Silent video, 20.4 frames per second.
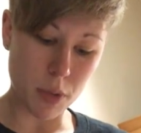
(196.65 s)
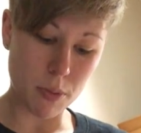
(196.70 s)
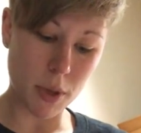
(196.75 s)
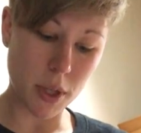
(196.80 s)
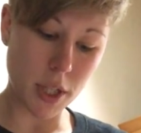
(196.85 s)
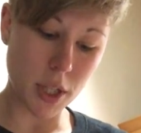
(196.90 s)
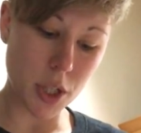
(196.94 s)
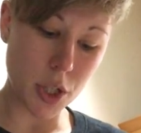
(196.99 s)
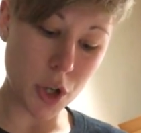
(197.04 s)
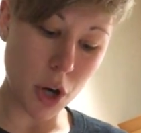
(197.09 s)
But
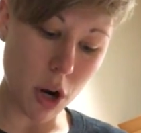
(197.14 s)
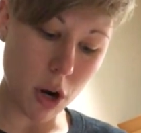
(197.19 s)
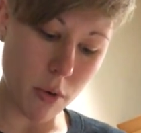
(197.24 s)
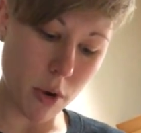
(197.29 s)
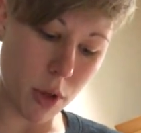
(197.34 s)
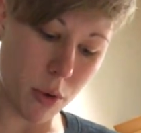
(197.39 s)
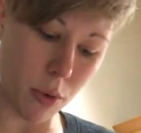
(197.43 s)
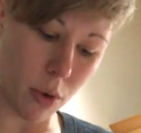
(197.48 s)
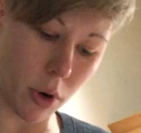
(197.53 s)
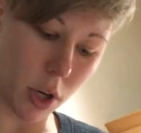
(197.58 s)
to start
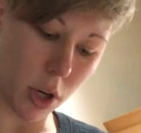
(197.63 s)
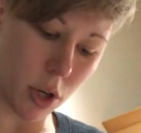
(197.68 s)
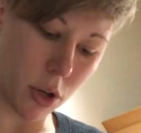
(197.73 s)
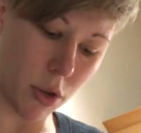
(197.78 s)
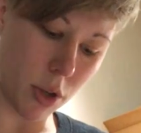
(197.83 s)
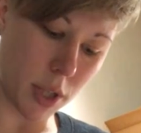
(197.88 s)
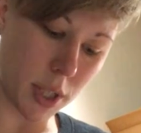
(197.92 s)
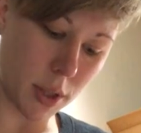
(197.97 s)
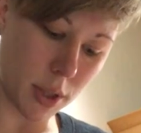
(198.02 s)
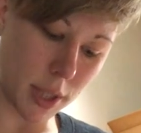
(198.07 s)
with, we're gonna do
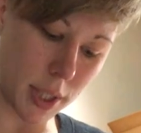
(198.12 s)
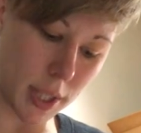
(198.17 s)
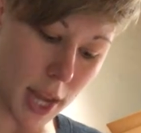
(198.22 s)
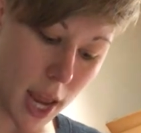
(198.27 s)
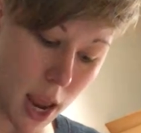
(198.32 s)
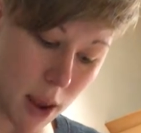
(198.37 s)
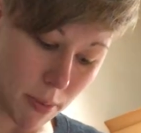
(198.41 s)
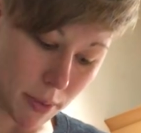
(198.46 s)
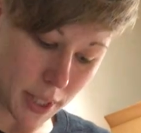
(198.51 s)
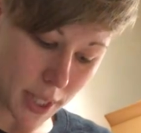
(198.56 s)
the
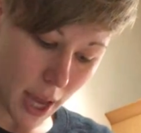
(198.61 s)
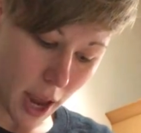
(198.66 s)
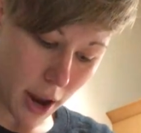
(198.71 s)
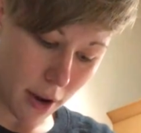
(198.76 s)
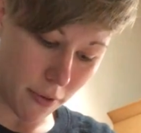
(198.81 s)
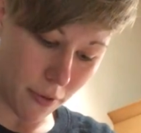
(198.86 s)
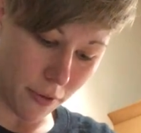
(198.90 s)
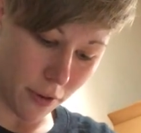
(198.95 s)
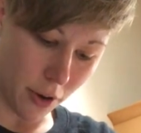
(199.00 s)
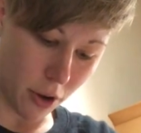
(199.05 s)
same
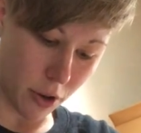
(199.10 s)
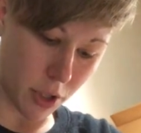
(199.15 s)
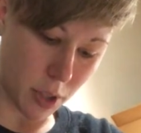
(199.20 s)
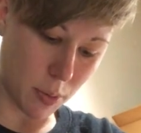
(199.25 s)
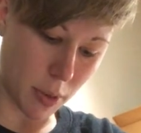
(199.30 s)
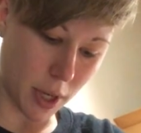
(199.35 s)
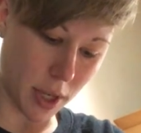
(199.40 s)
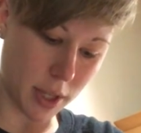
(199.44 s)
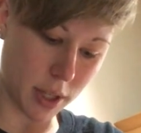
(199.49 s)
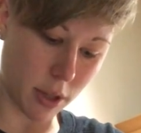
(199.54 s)
side first
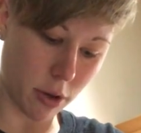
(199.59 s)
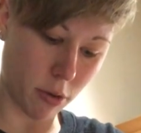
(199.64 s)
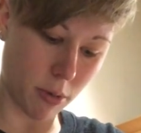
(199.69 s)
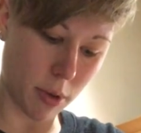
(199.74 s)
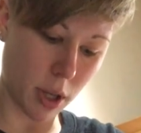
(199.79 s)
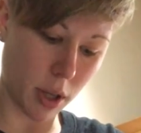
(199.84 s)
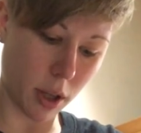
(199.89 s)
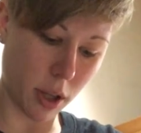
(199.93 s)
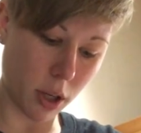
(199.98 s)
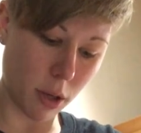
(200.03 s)
because there will
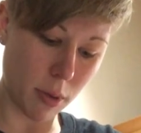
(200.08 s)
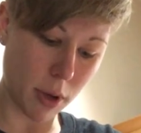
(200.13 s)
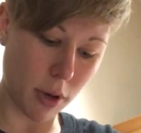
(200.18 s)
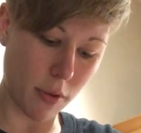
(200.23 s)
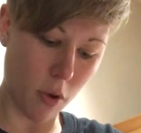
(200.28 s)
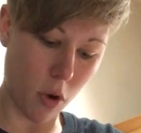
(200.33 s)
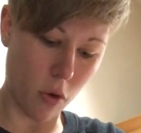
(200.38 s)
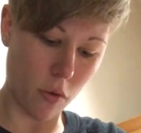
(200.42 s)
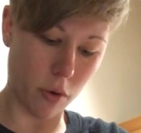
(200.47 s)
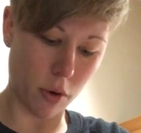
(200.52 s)
be a little bit
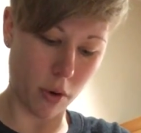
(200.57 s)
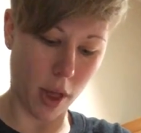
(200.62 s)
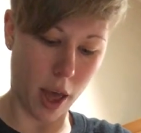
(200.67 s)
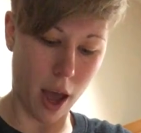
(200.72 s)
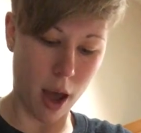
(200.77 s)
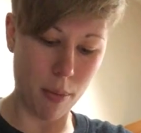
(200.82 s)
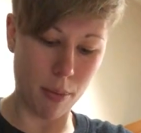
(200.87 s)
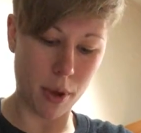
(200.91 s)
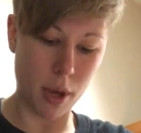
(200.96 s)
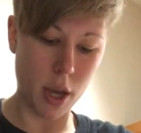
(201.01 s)
of
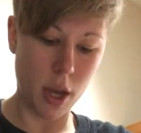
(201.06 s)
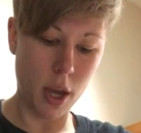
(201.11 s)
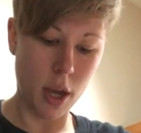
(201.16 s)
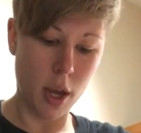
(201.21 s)
overlap.